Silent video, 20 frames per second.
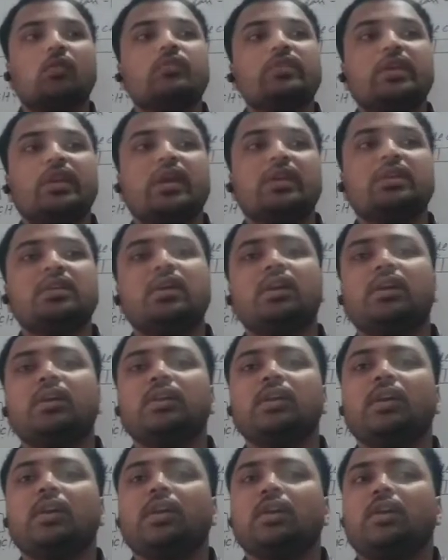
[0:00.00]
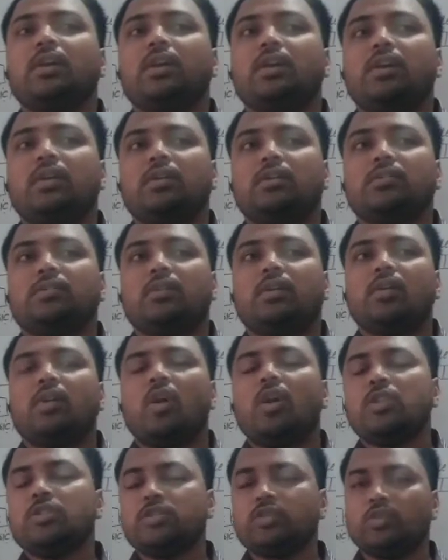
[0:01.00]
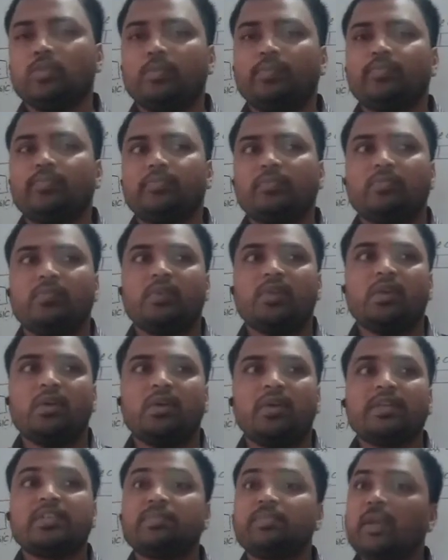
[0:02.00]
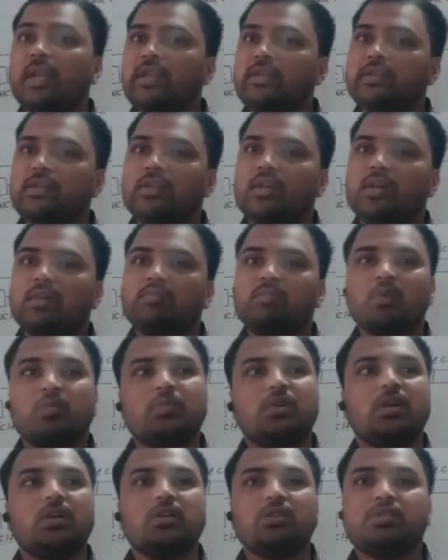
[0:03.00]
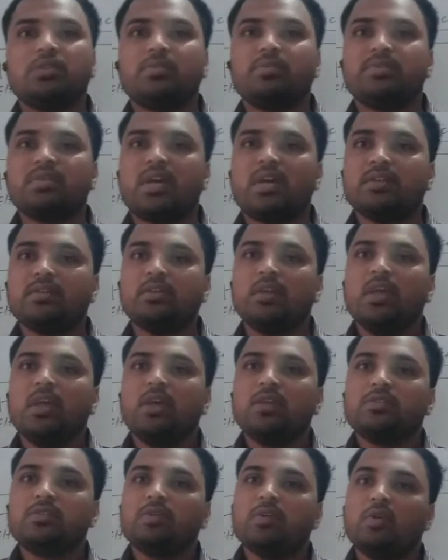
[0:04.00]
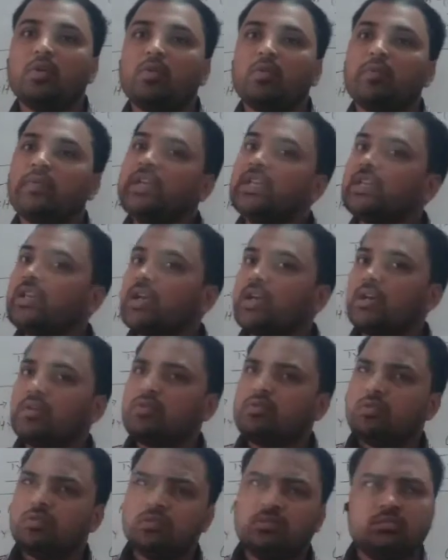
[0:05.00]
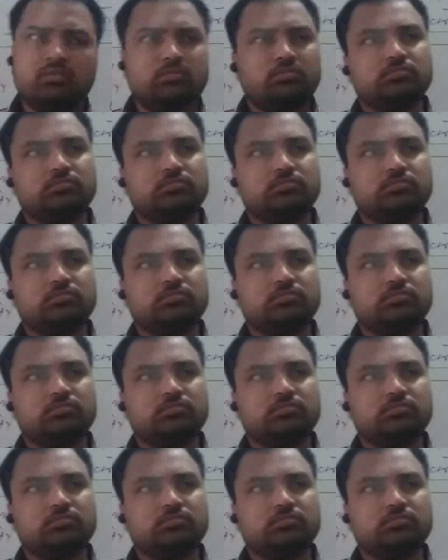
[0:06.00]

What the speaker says: can here also explain the properties of charge. So we take a two